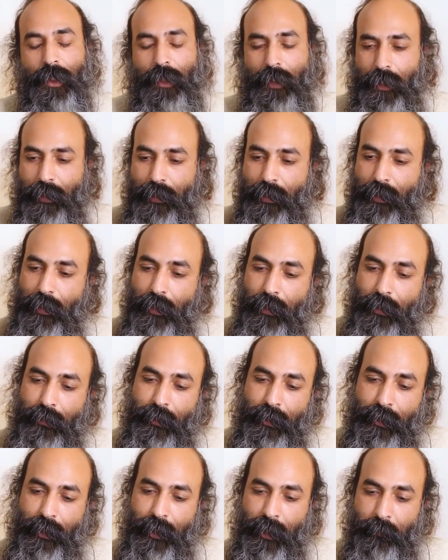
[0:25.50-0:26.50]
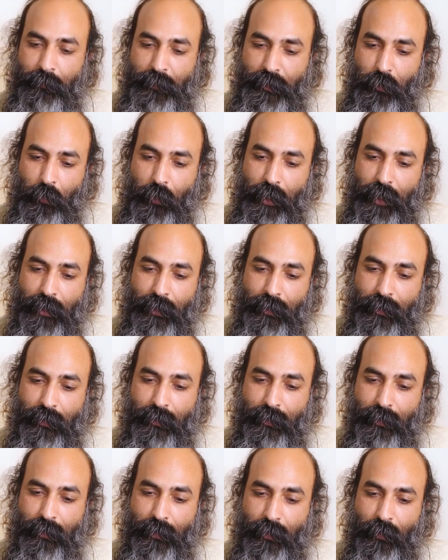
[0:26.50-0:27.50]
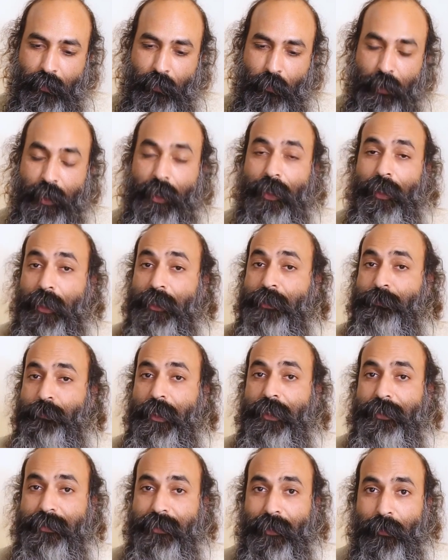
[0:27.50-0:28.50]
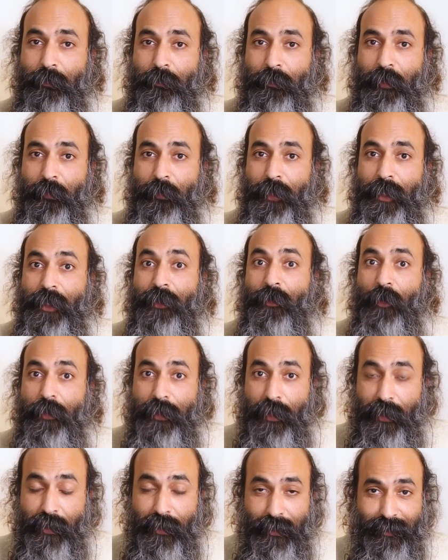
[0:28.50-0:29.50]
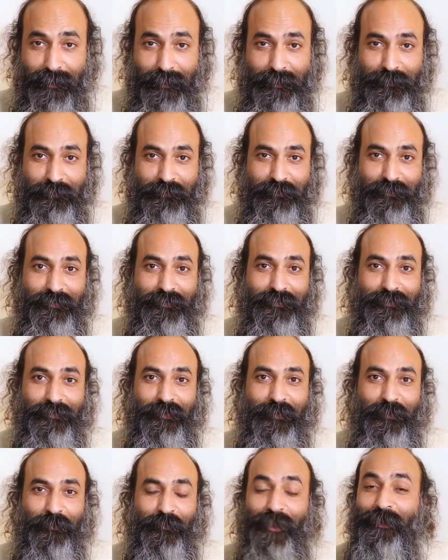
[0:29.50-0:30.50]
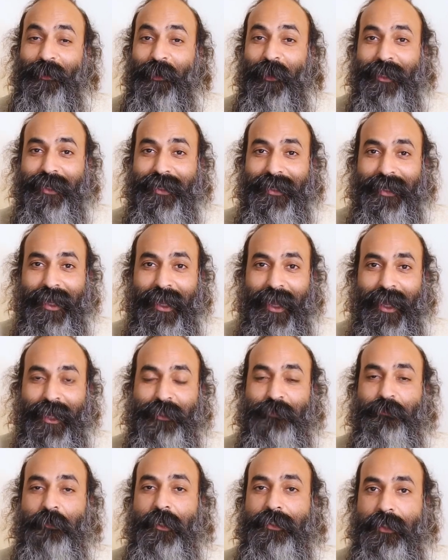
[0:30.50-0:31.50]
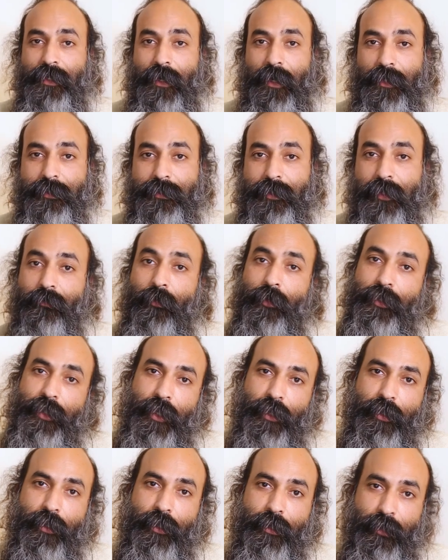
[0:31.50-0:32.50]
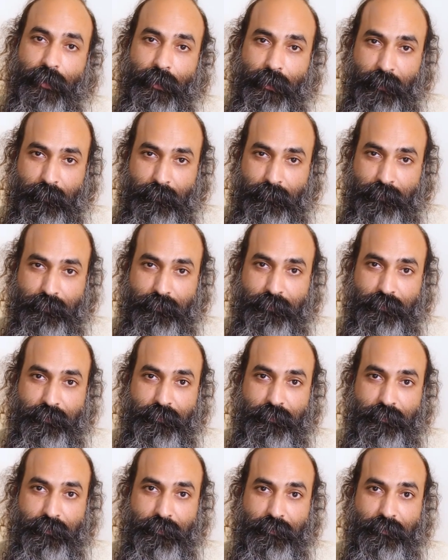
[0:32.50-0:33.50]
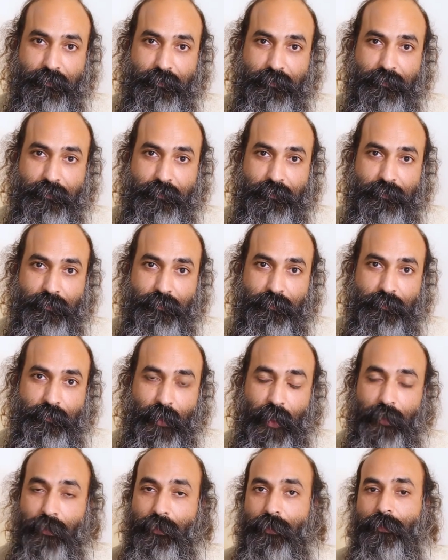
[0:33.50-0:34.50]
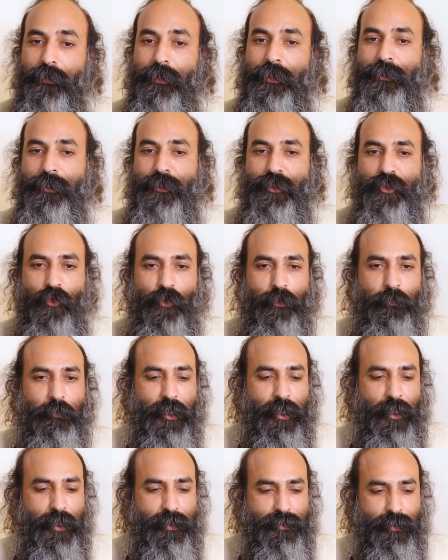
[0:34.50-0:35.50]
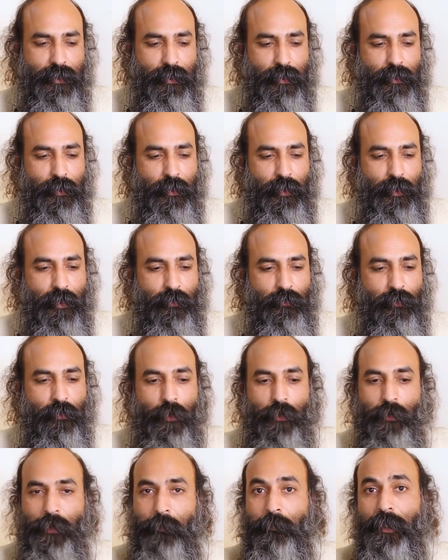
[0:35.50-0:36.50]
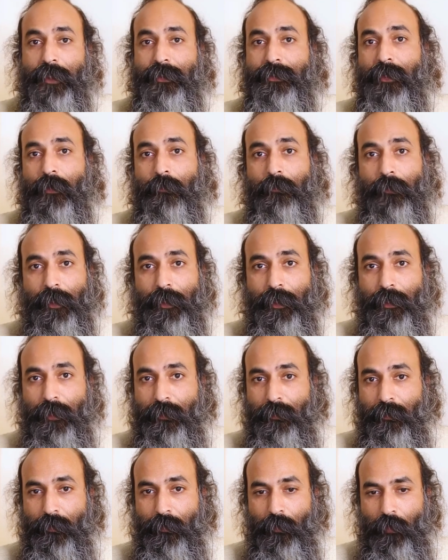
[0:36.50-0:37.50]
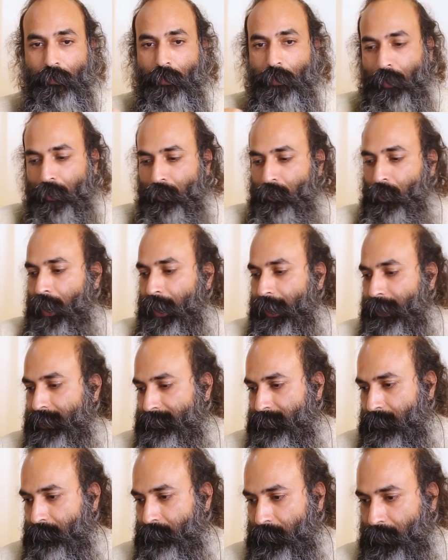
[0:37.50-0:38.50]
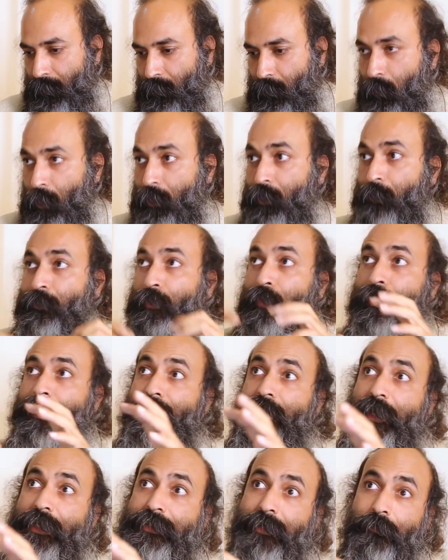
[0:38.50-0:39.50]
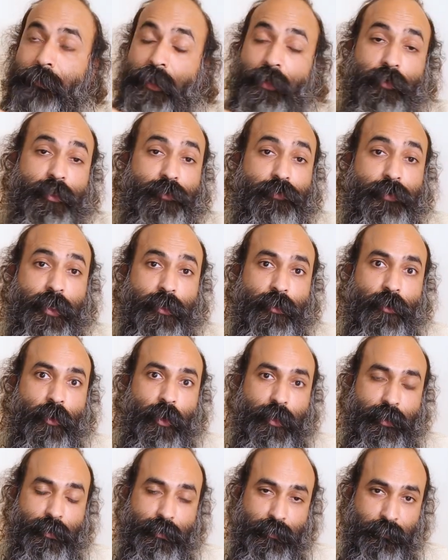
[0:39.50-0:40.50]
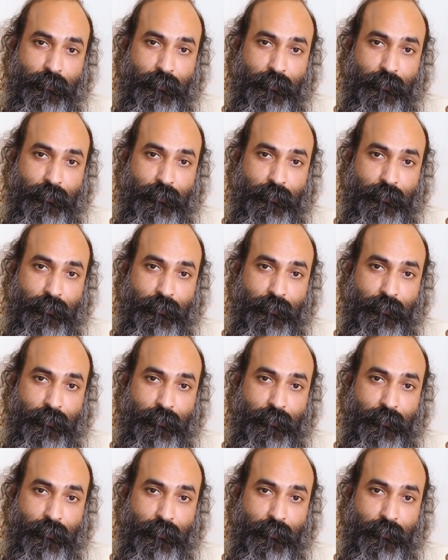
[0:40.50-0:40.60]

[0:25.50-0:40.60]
Then there are other times when we are expressing, but we're inauthentic. We're not expressing ourselves authentically. And the reasons could be, let's say, we want to impress somebody, or we want to hide something, we want to portray something which we are not.